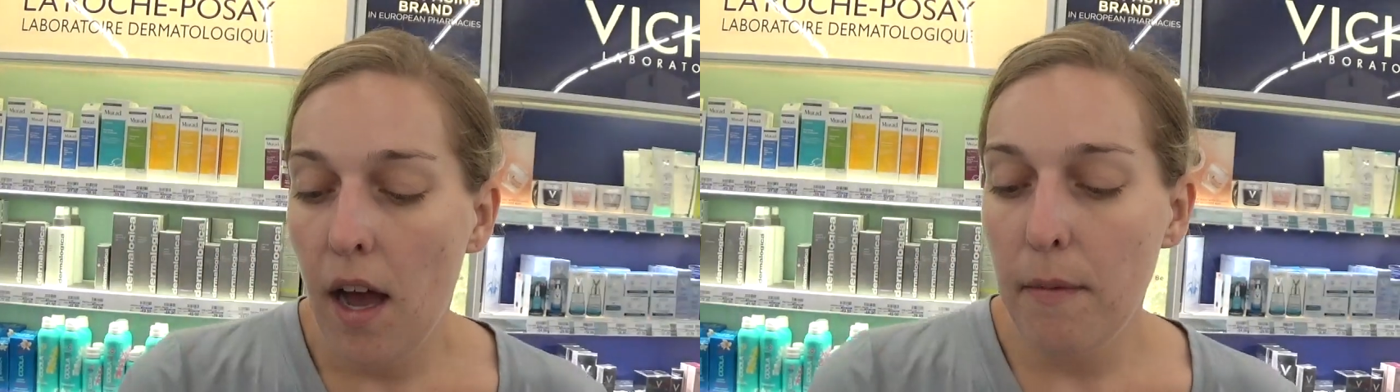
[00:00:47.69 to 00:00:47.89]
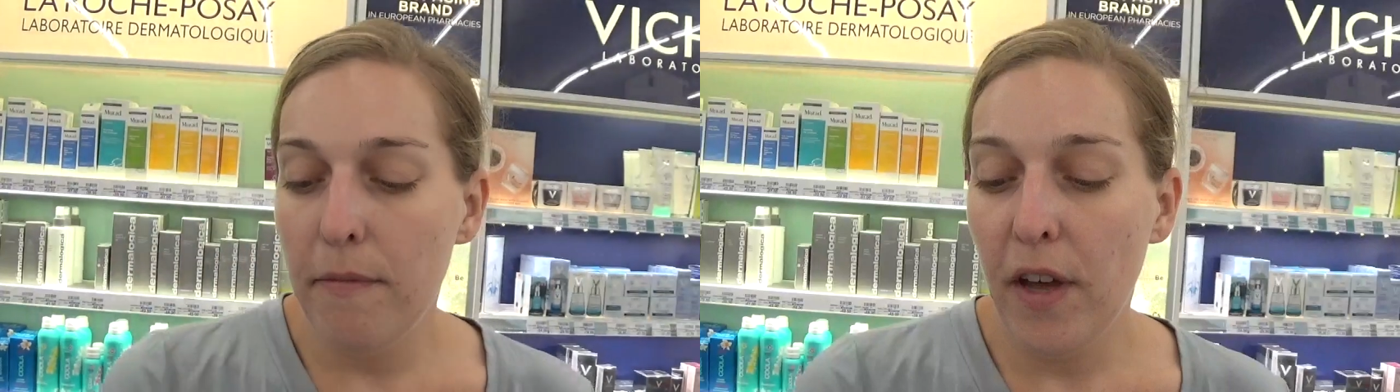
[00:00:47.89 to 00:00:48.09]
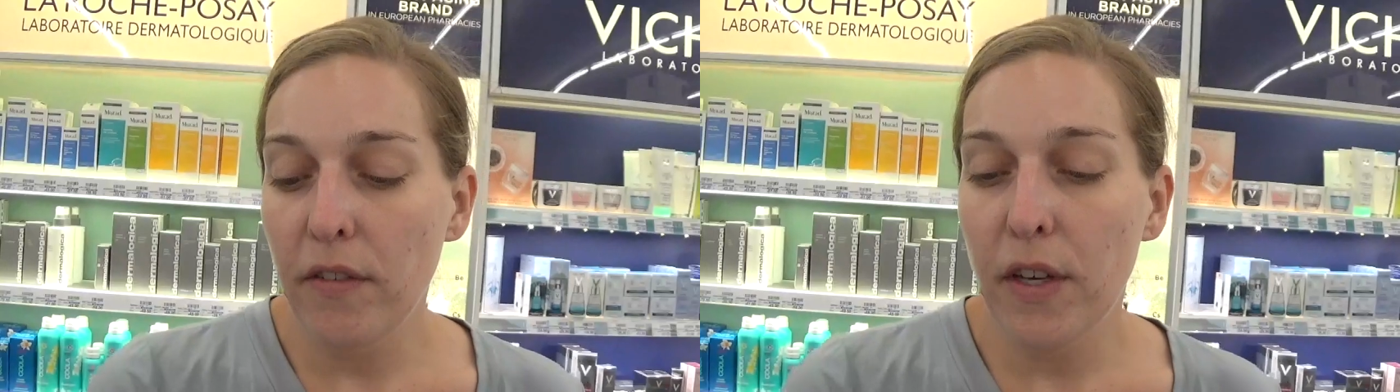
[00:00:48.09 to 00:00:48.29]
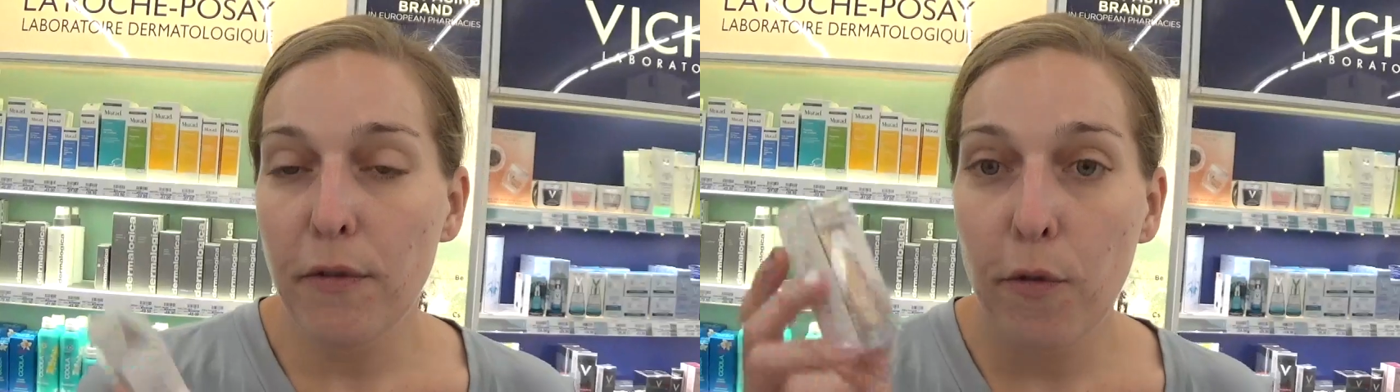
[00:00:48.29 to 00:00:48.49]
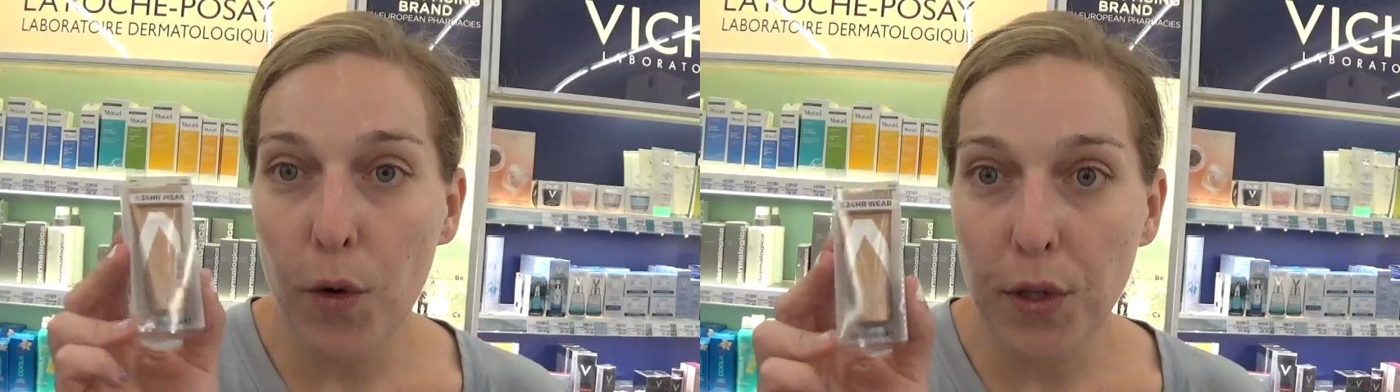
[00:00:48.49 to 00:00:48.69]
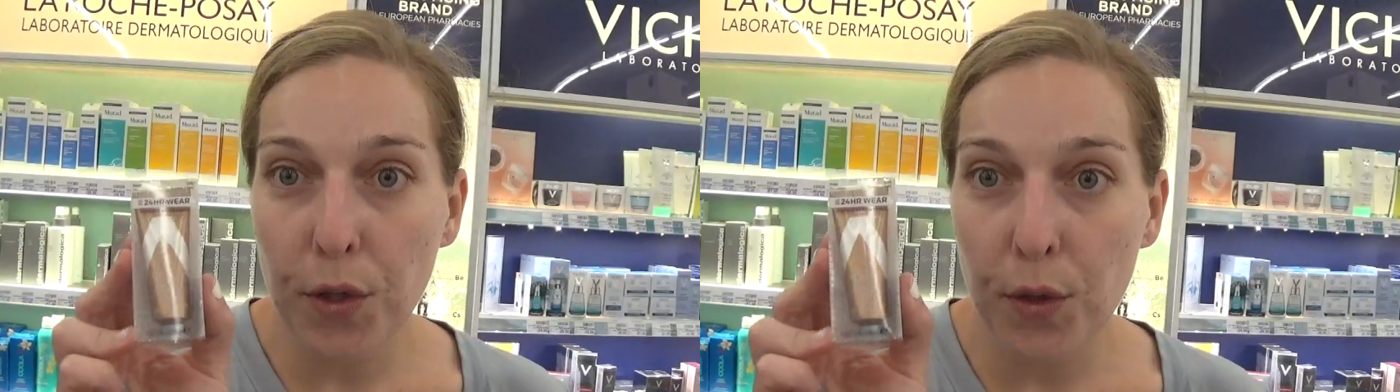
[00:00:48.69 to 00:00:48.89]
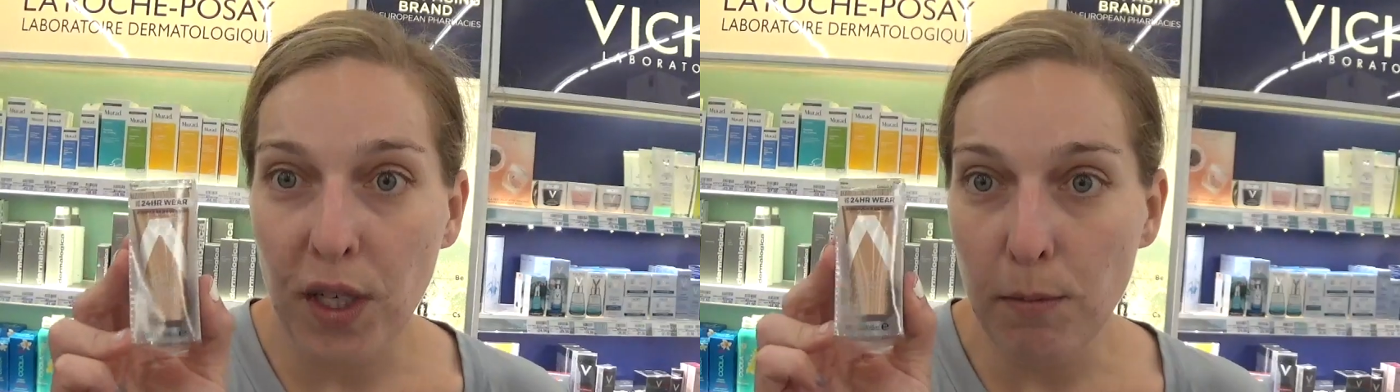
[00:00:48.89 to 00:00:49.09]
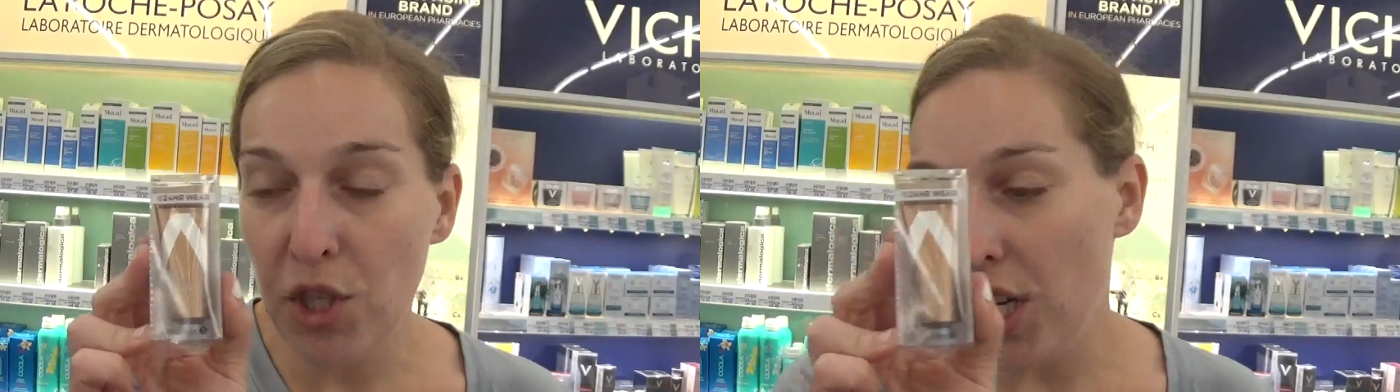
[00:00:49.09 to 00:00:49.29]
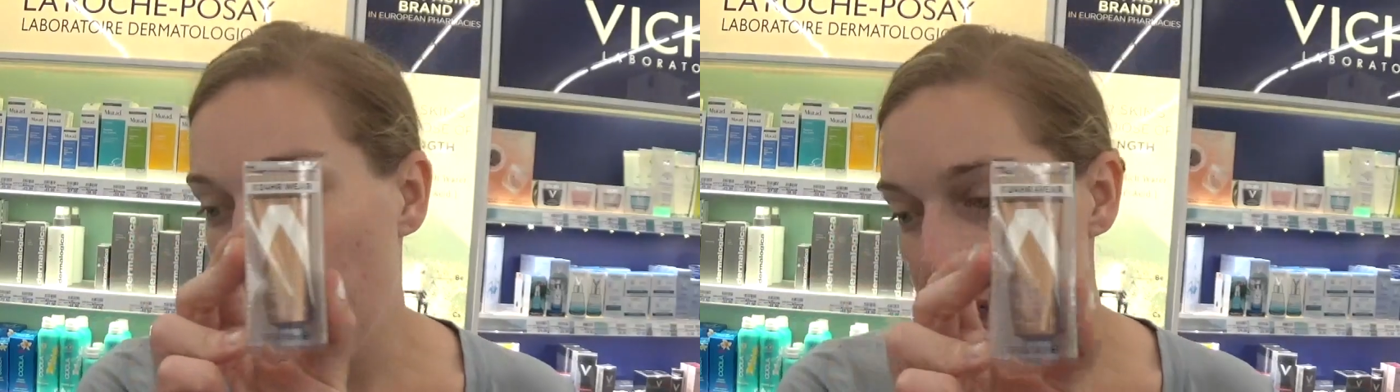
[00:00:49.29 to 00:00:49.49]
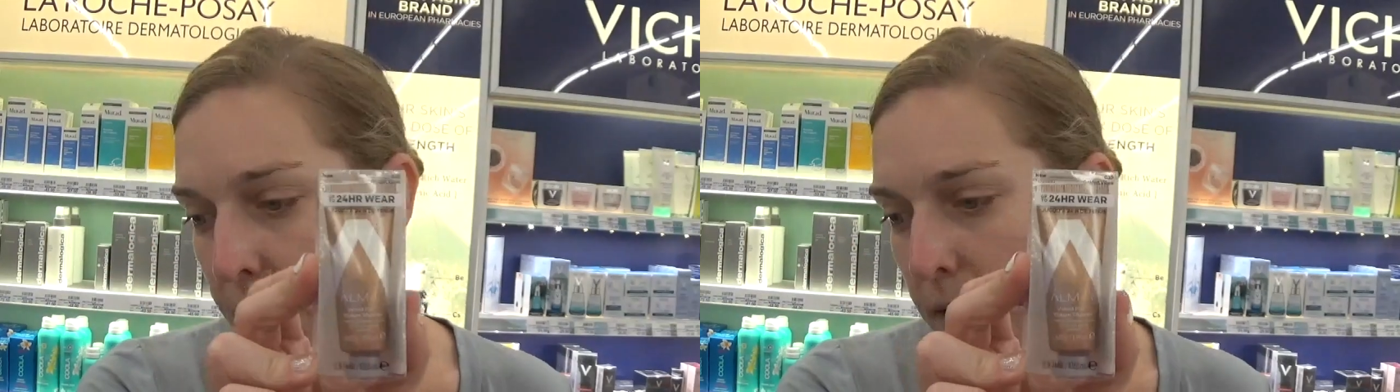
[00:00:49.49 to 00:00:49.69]
um, Velvet Foil Cream
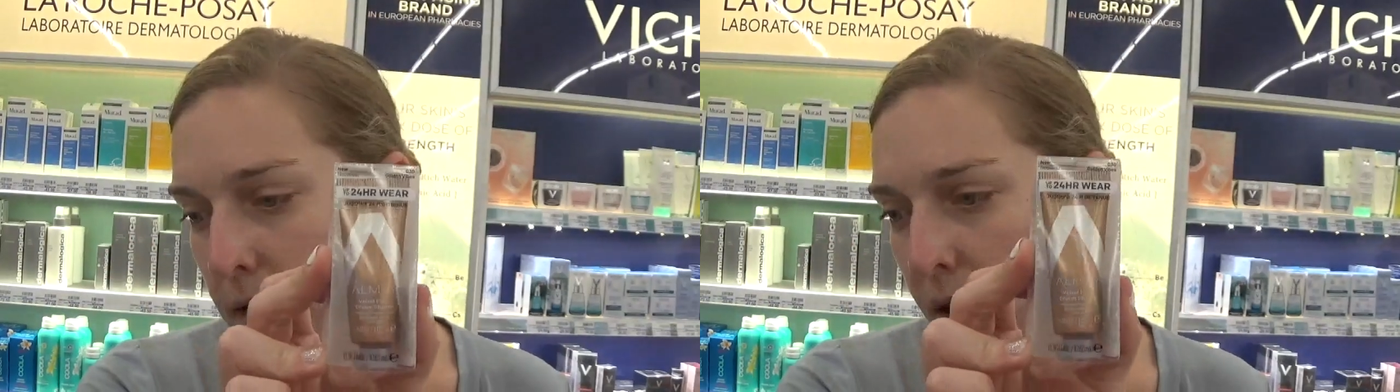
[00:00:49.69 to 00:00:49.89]
Shadows.